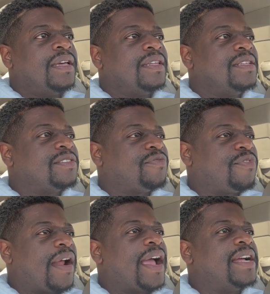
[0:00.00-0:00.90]
This a
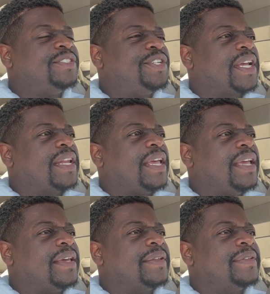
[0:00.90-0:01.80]
fried chicken
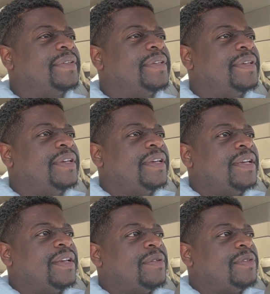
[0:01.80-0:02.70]
head
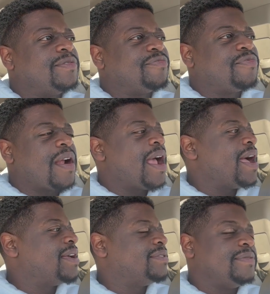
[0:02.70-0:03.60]
with some
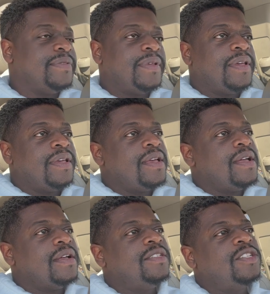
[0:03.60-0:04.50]
fries and
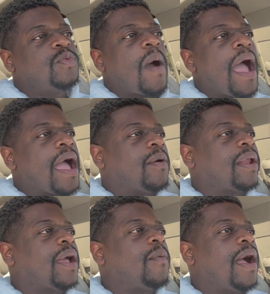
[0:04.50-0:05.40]
just why? Well,
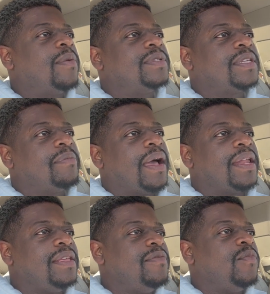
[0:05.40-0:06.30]
like, why would
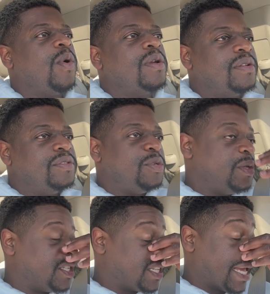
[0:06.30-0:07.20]
somebody even want to do
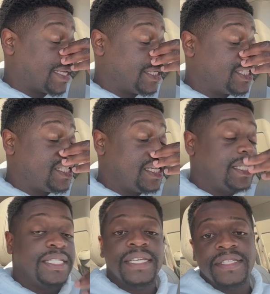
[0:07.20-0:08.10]
this? Like, this
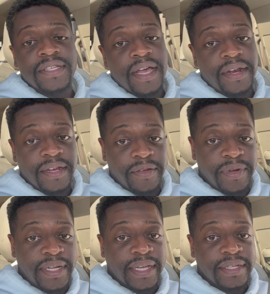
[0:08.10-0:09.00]
is utterly
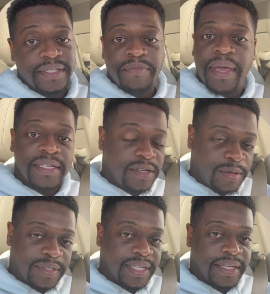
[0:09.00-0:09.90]
ridiculous. It makes no
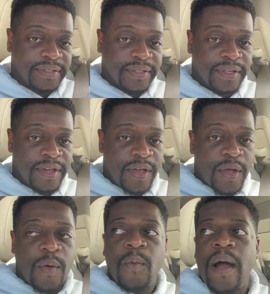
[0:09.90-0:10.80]
sense.
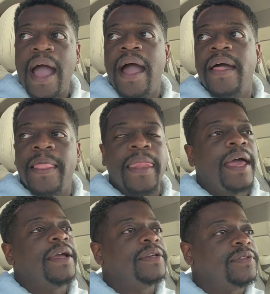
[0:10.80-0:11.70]
Why?
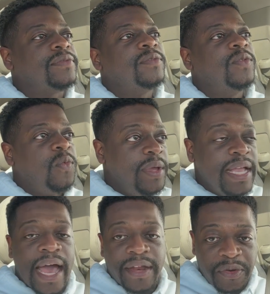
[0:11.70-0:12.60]
Like, we
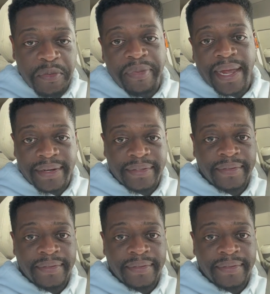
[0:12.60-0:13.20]
got to do better.